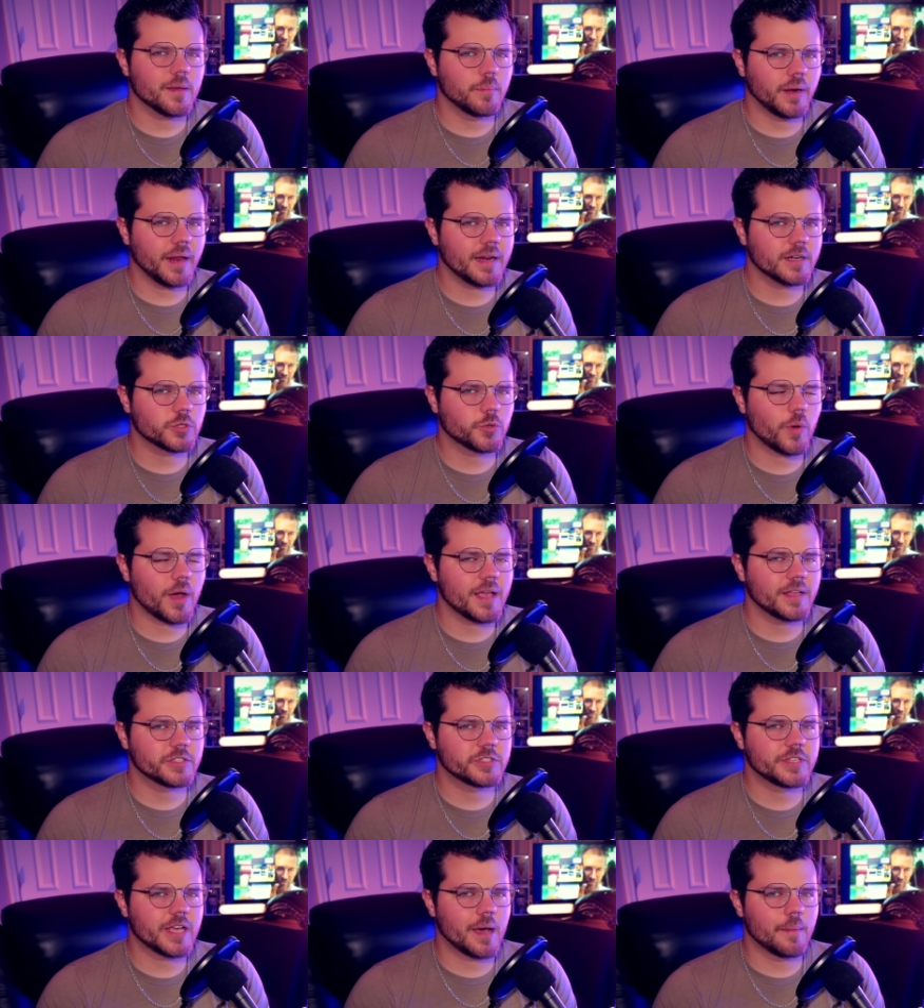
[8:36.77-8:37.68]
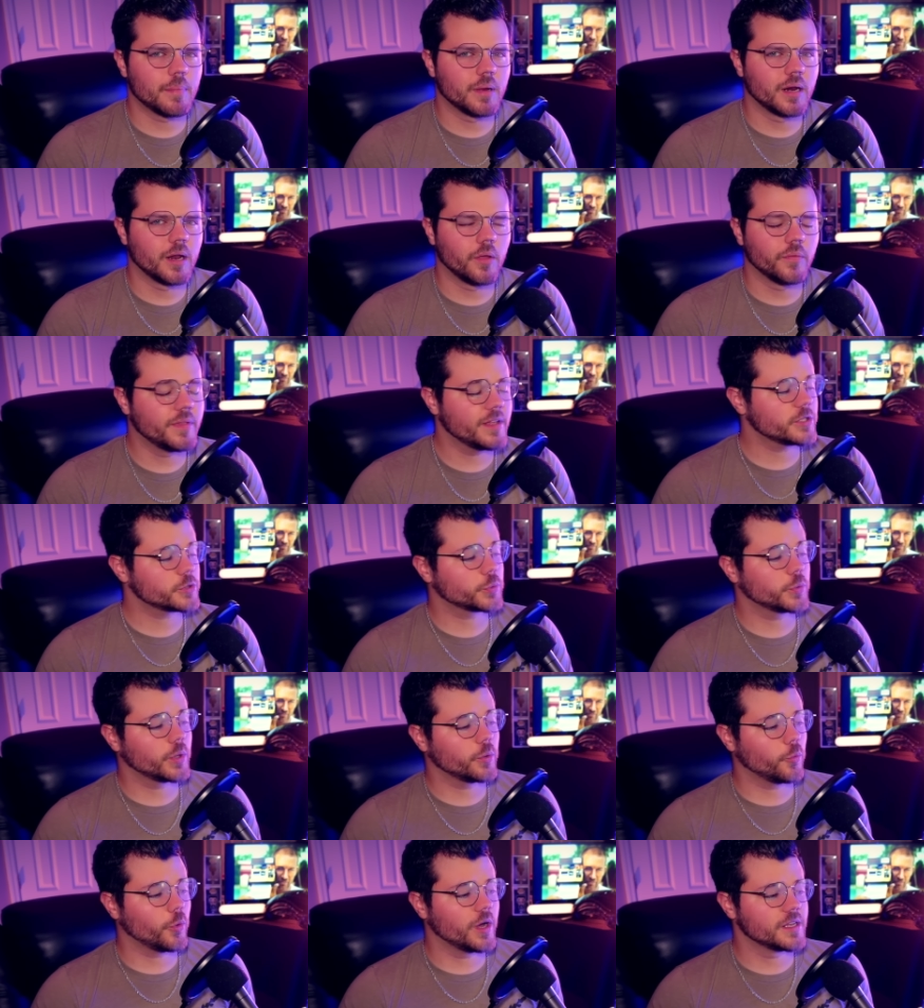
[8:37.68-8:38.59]
of Blink Twice down below. This
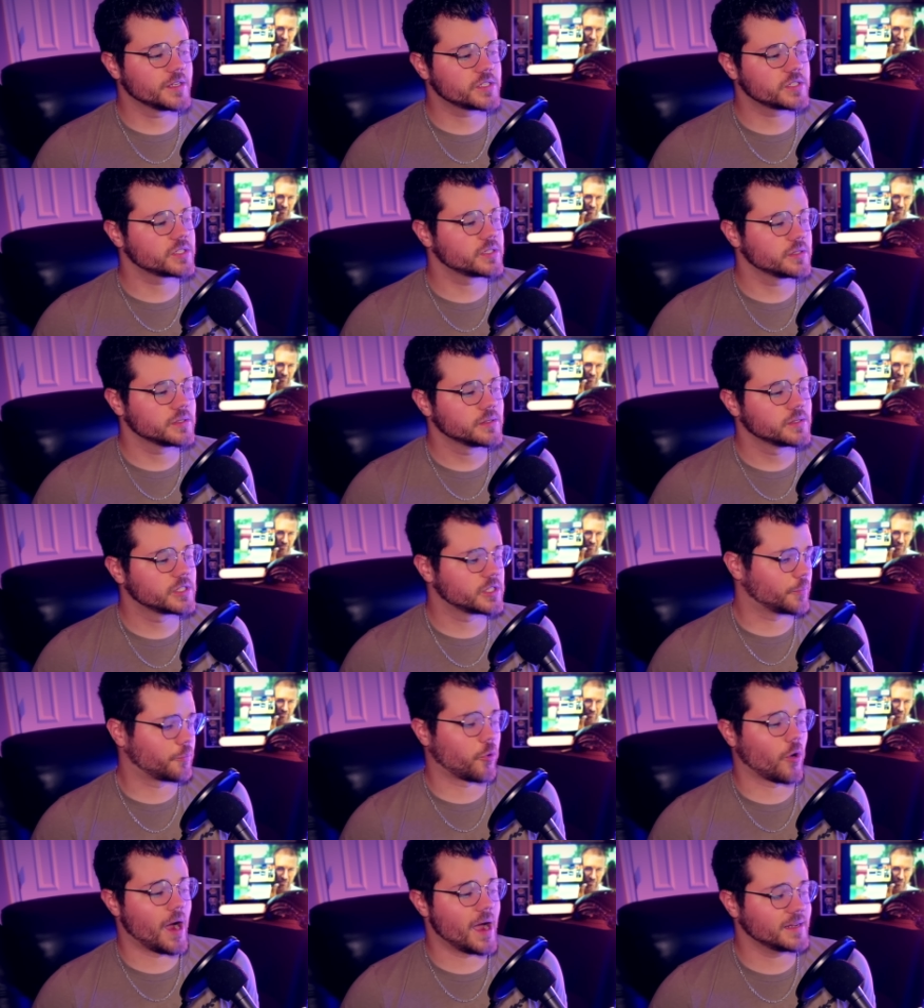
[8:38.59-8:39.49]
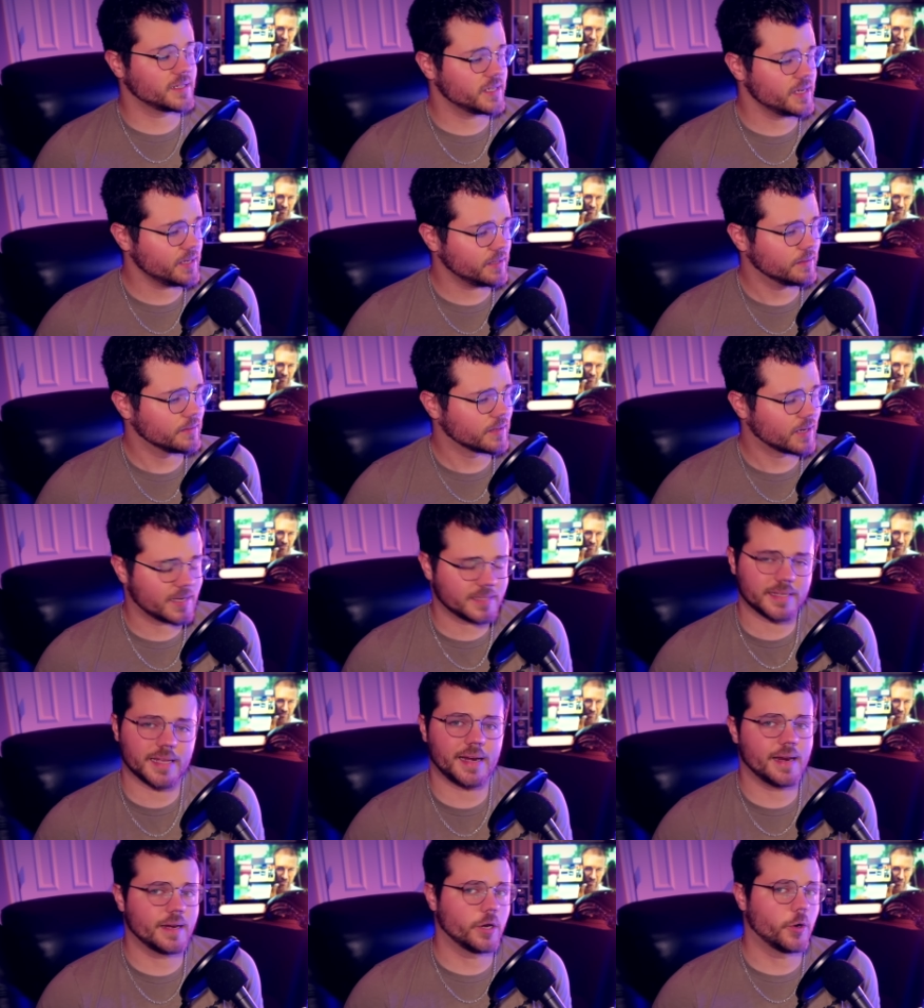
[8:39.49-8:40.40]
one was surprising because
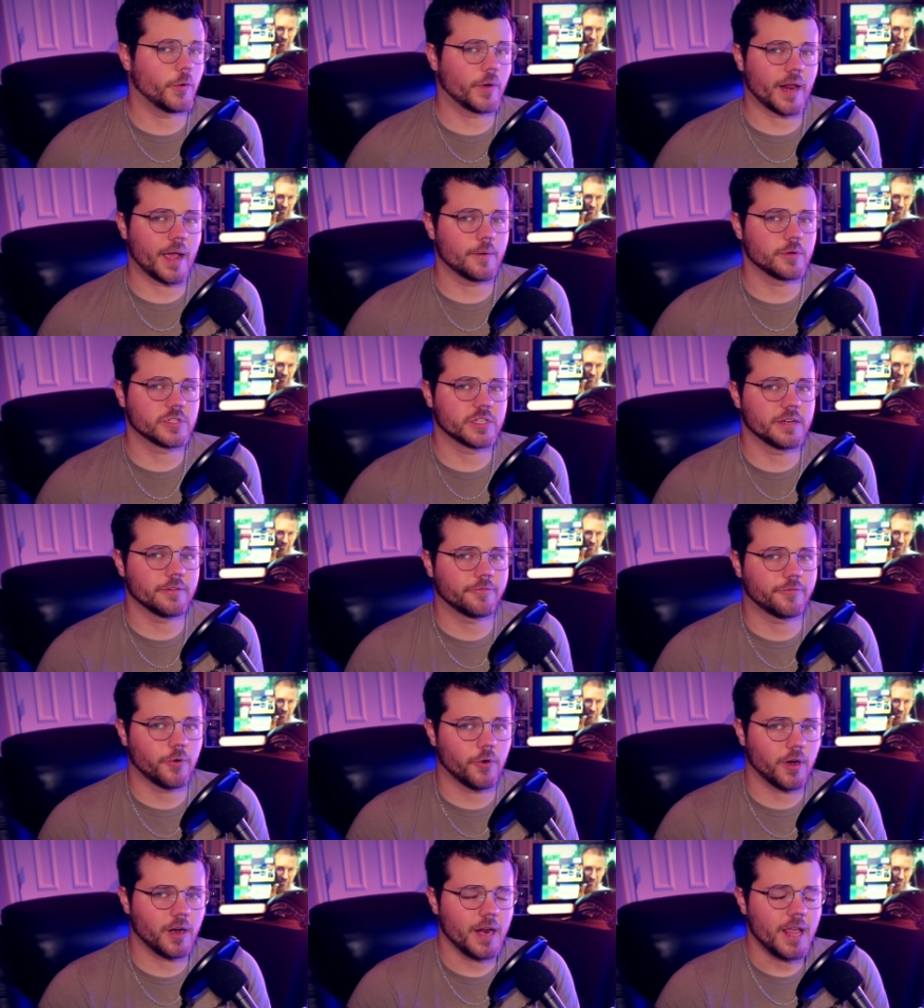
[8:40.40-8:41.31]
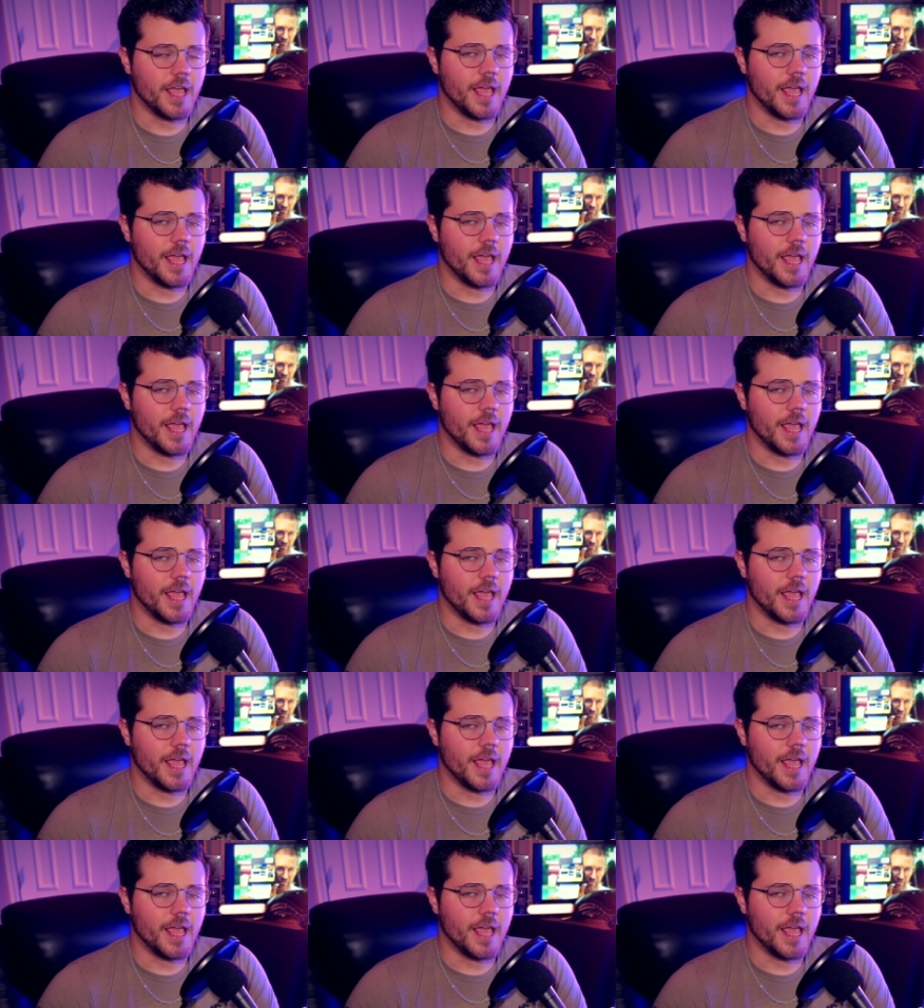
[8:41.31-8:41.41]
I didn't know what I was in for.